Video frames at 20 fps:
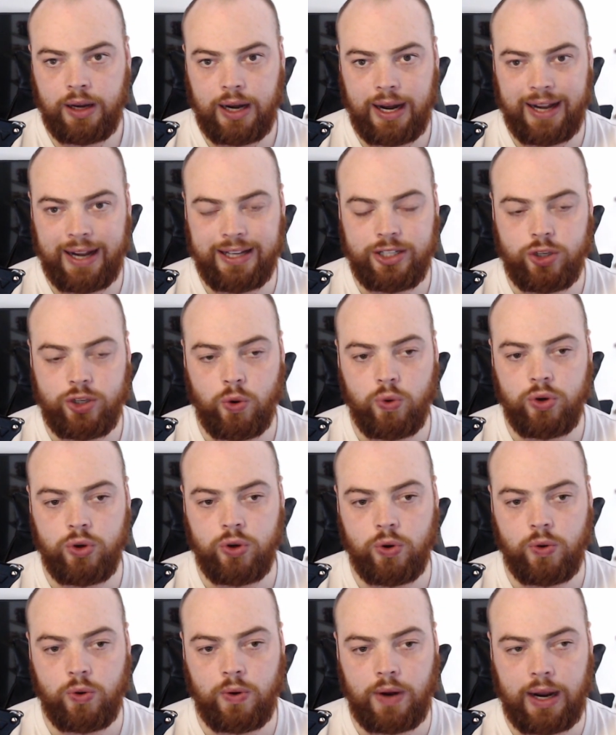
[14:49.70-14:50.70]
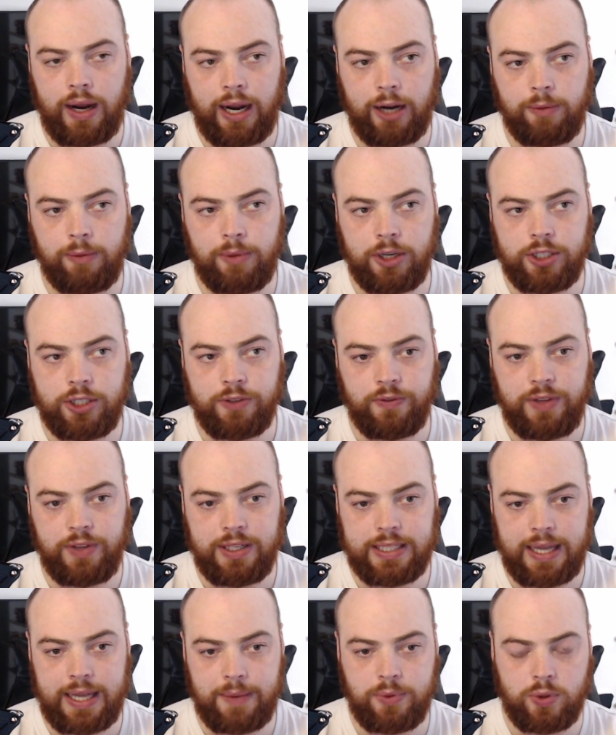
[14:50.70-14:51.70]
don't know how much of
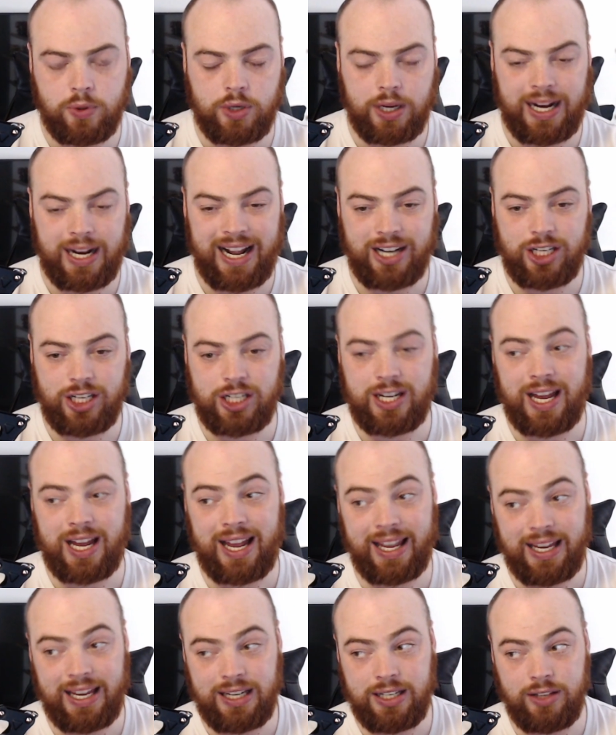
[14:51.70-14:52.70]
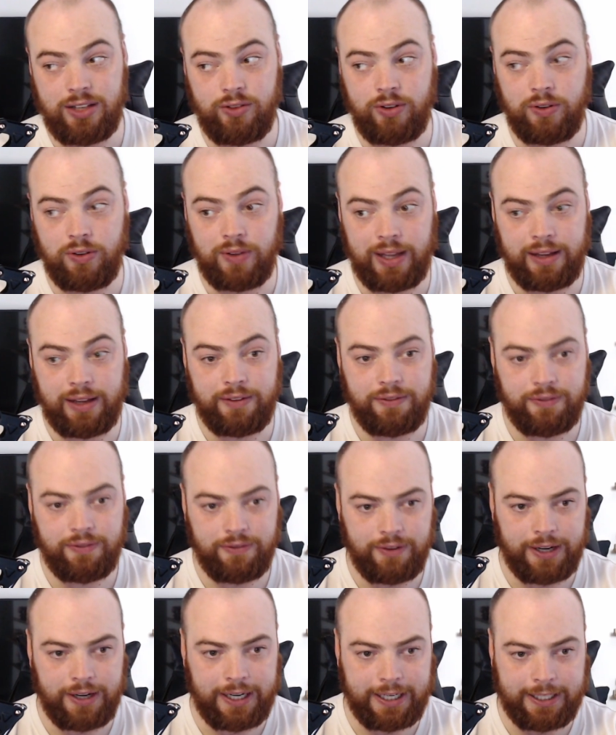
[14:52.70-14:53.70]
these episodes are going to actually tie into the real life
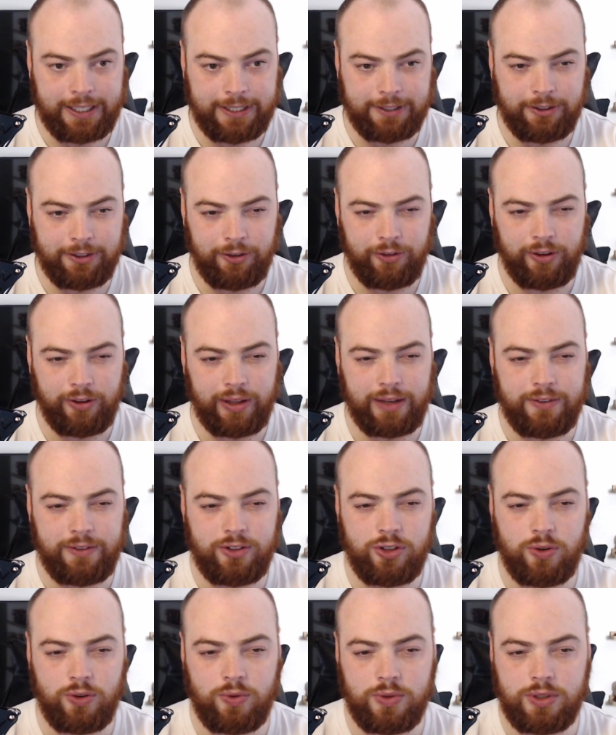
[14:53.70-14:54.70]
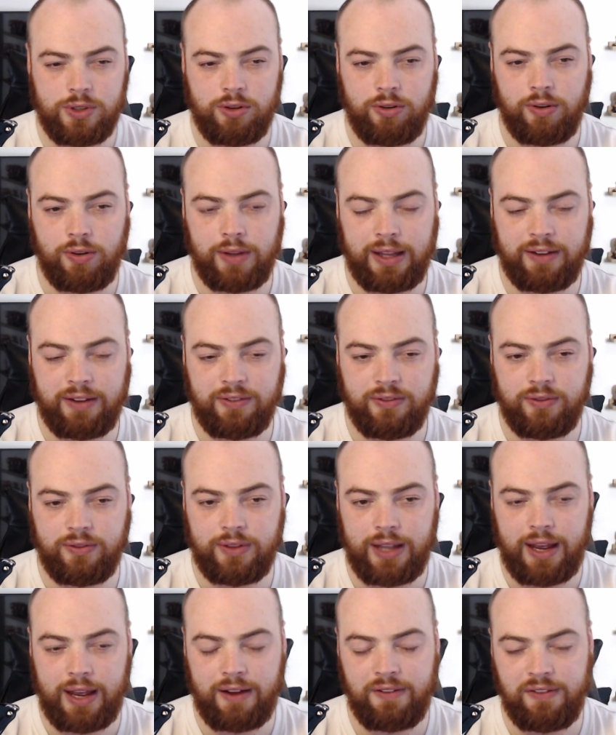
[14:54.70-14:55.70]
shows and the real life
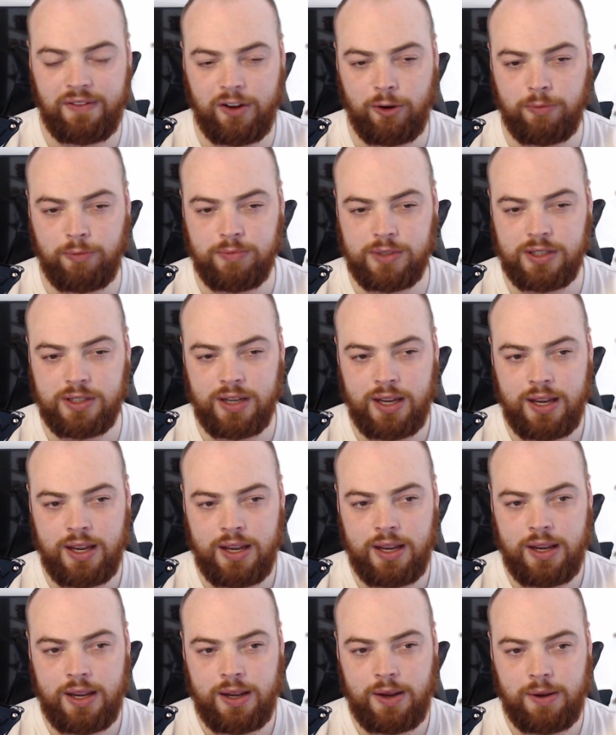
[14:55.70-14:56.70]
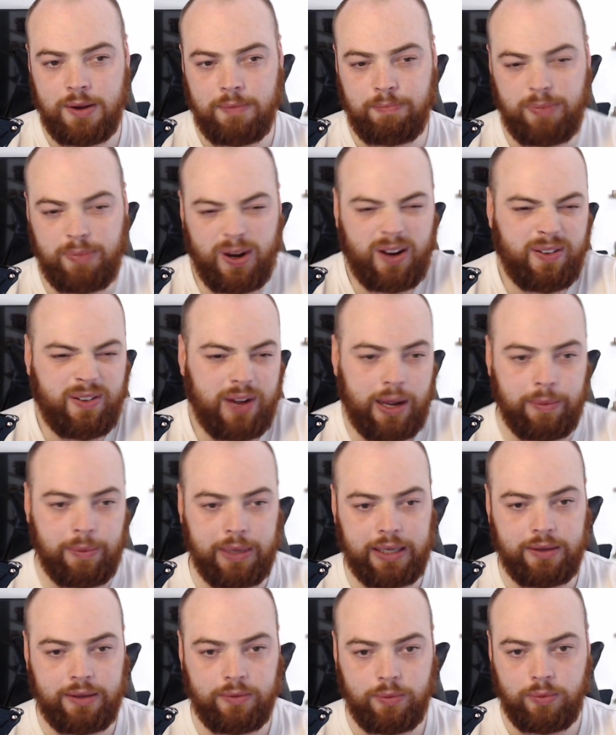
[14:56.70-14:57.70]
films. But I
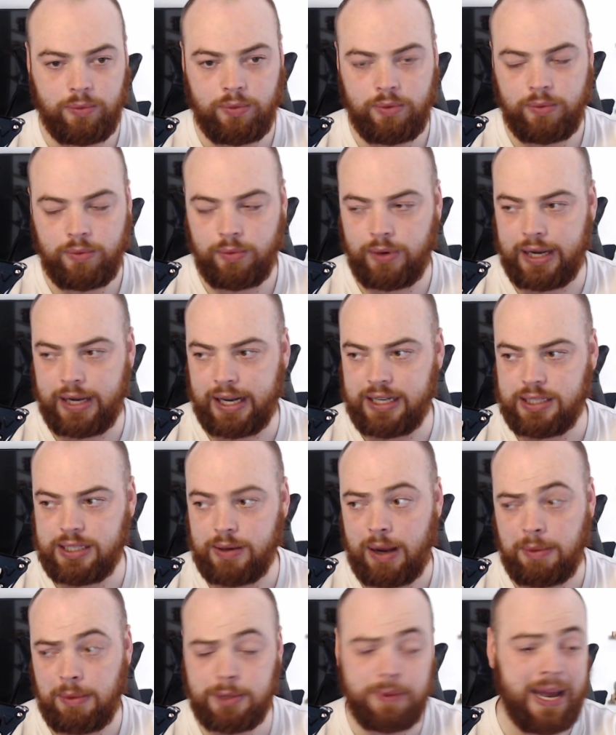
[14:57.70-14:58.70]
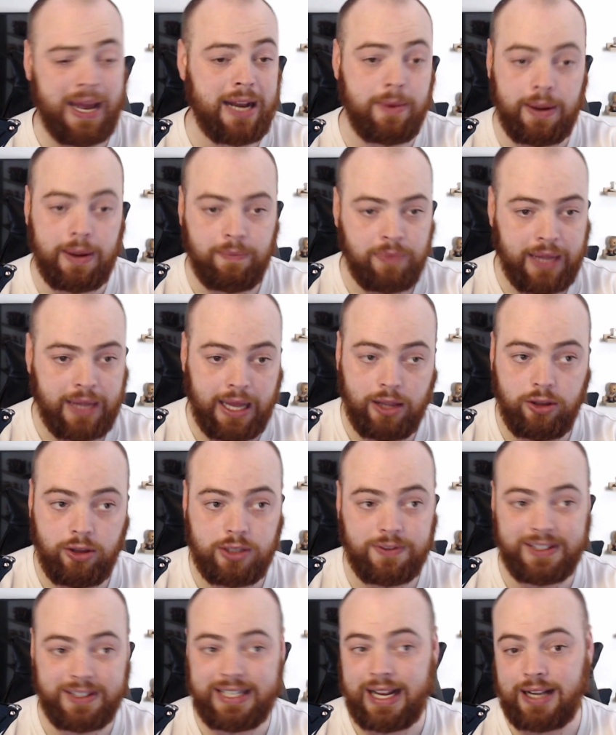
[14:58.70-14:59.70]
mean, we'll kind of see what happens. But anyway, it looks
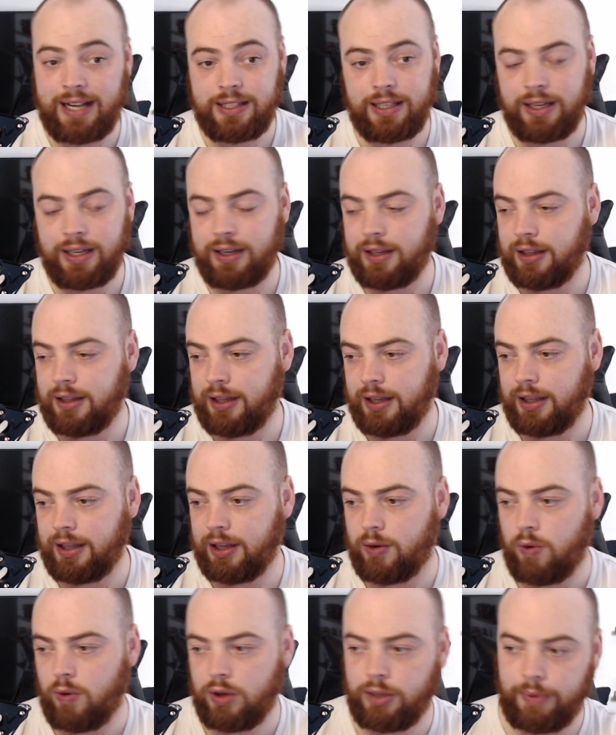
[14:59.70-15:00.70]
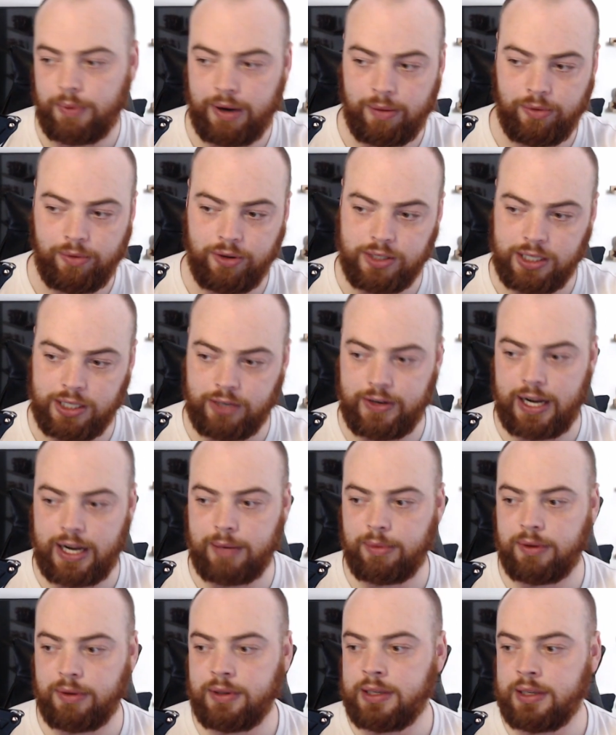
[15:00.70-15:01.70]
fantastic. The quantum realm looks incredible.